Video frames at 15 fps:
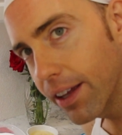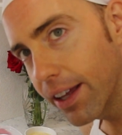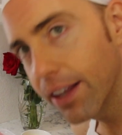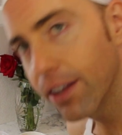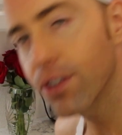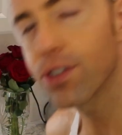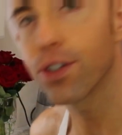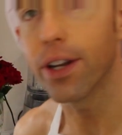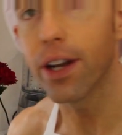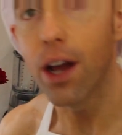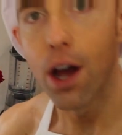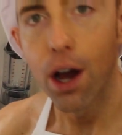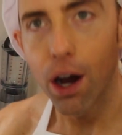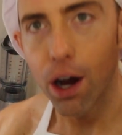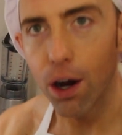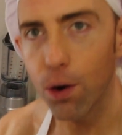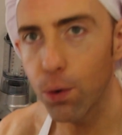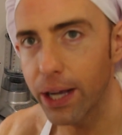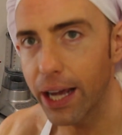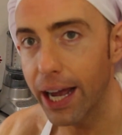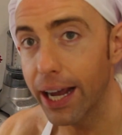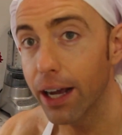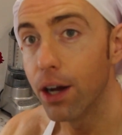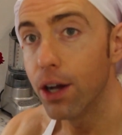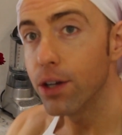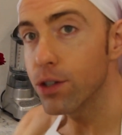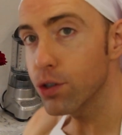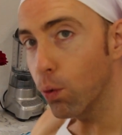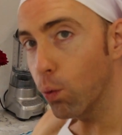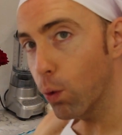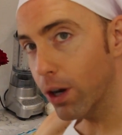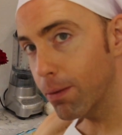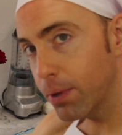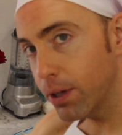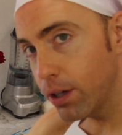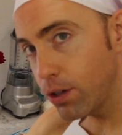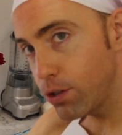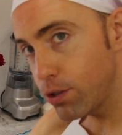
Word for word: yeah, that looks good. Okay, so what I'm gonna